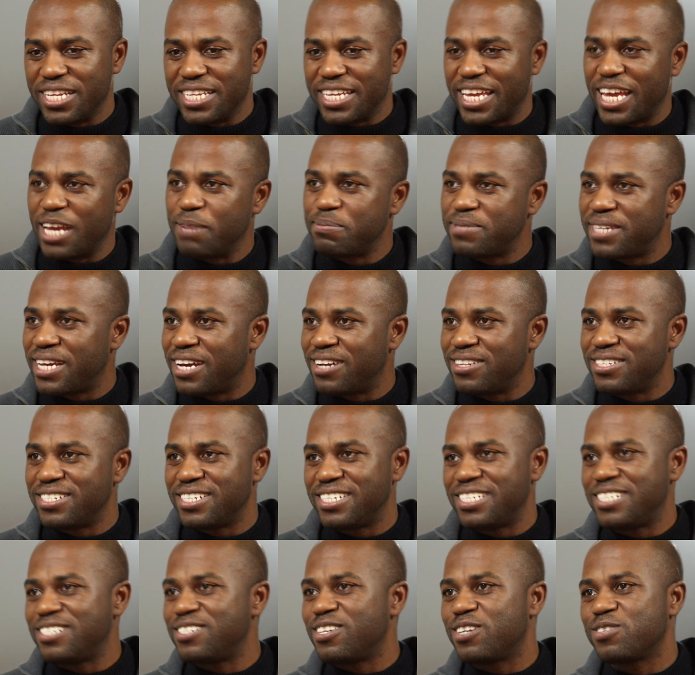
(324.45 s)
Cape Town,
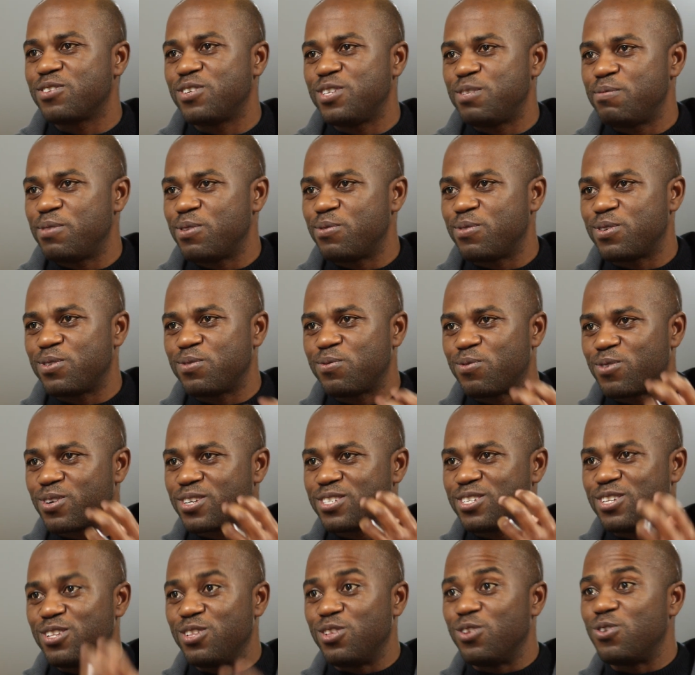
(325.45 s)
and it's not going to be what
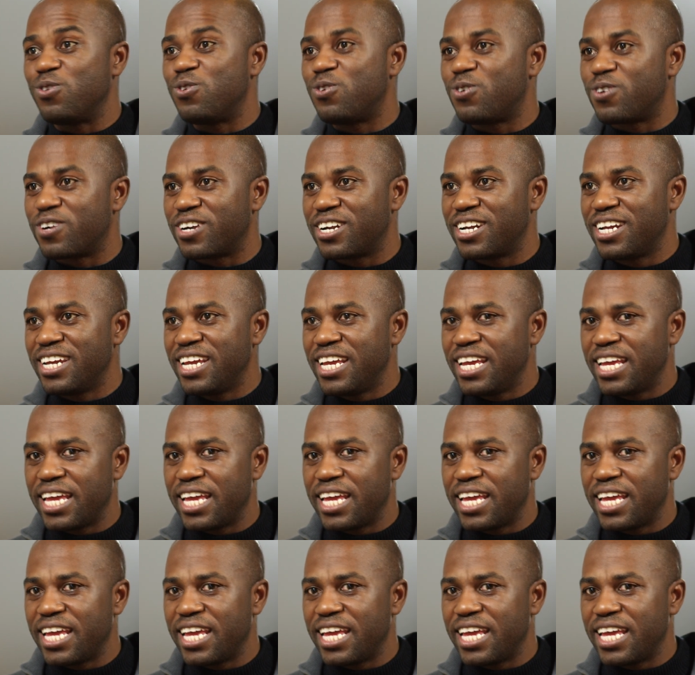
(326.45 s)
works in Lahore.